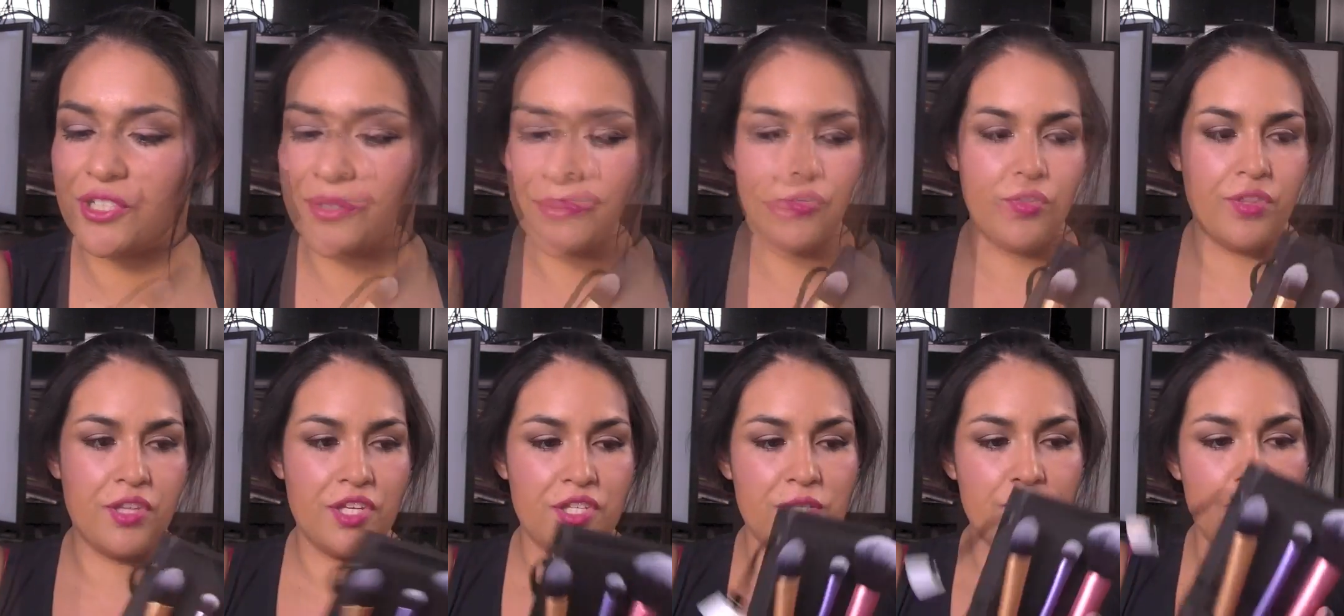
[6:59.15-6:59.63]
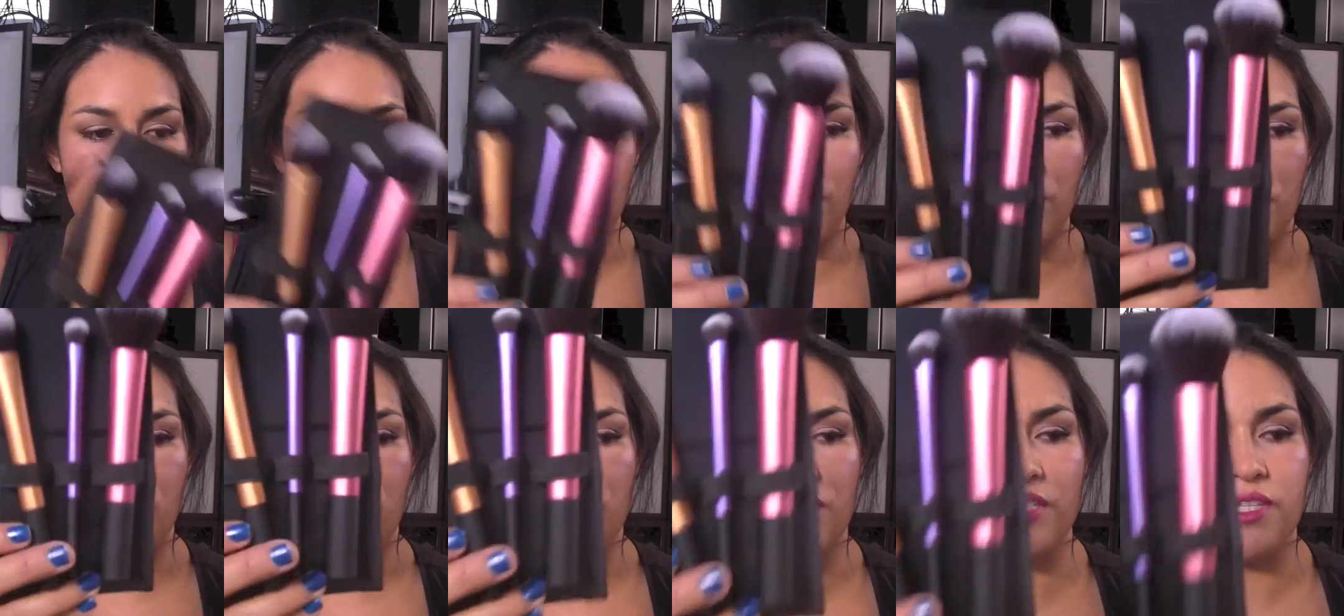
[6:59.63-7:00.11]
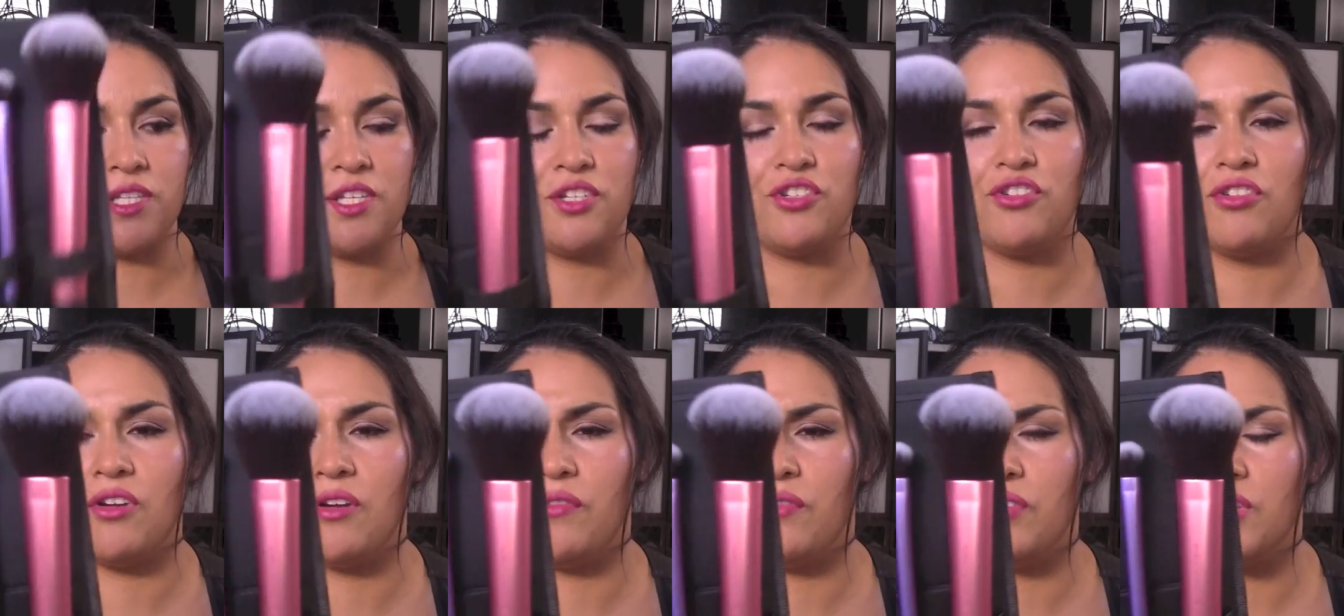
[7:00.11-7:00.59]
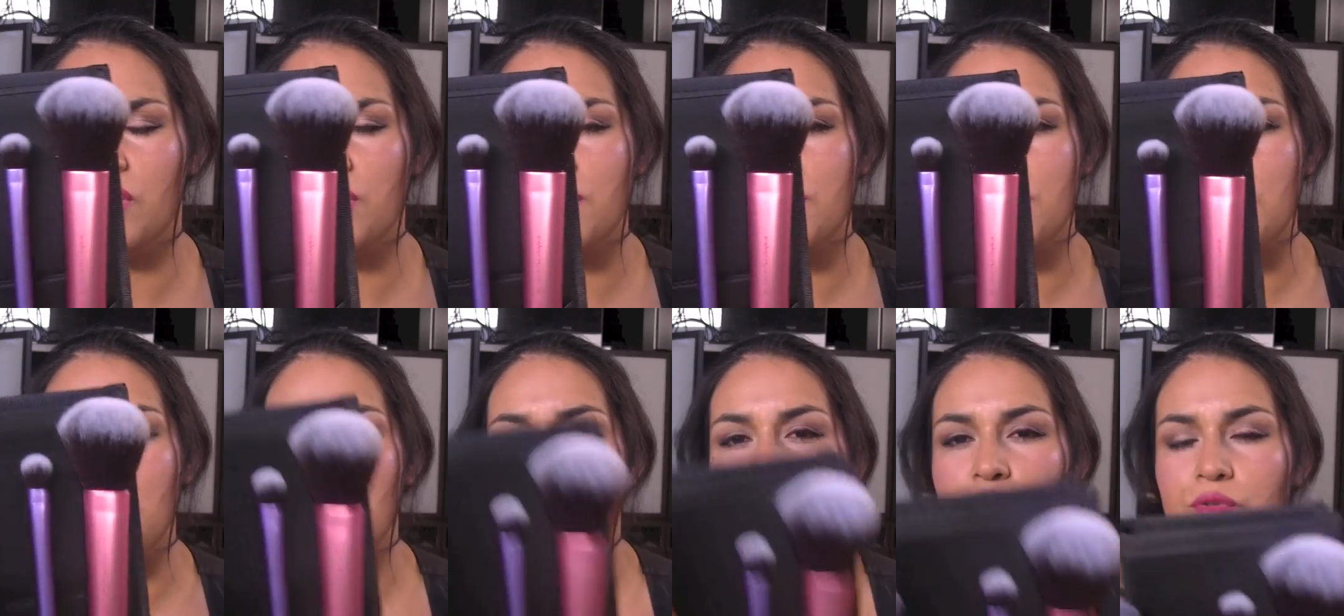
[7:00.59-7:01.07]
This one, which is the Travel
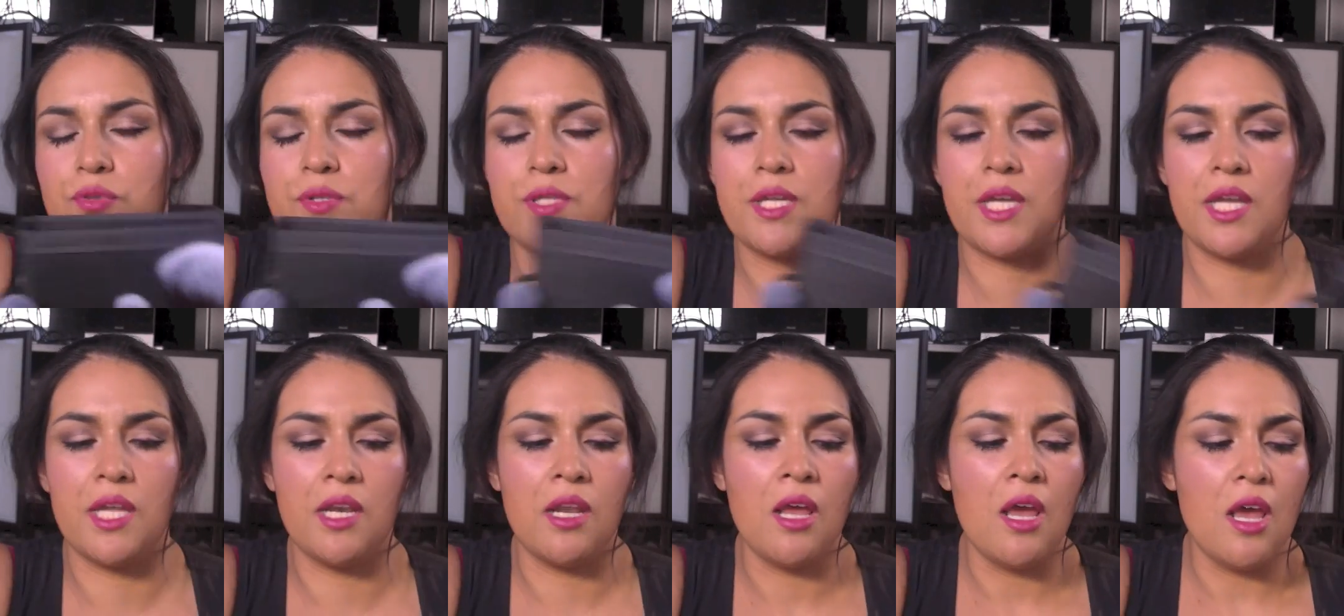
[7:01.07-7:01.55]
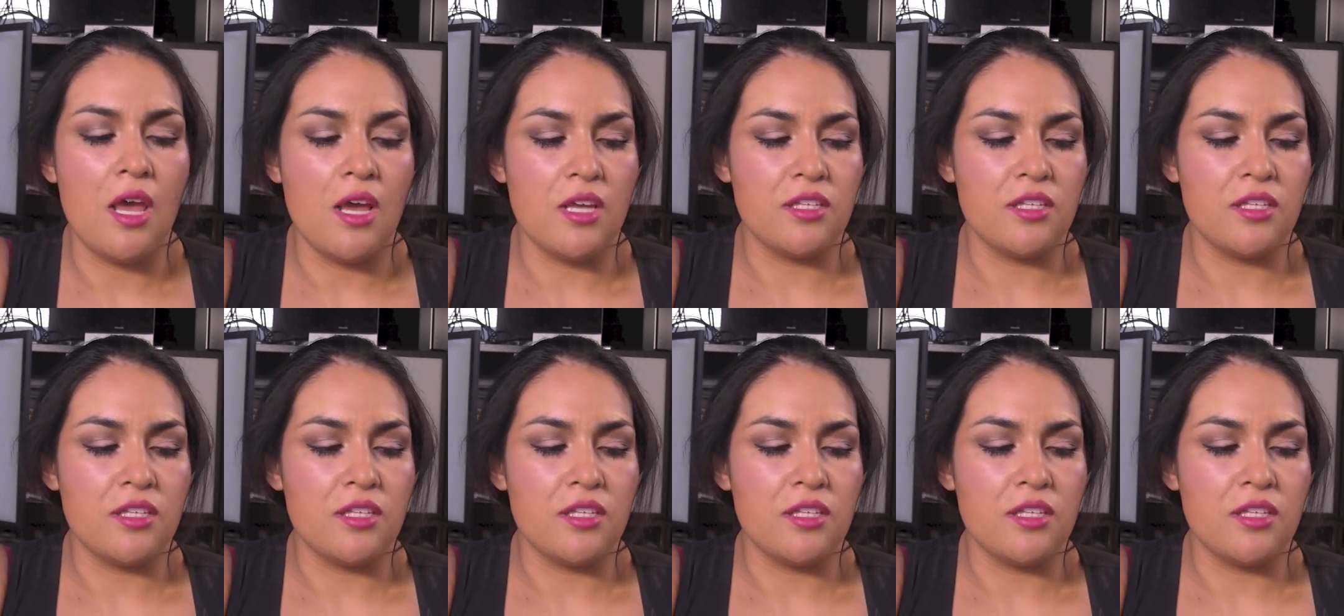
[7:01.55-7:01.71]
Essentials kit.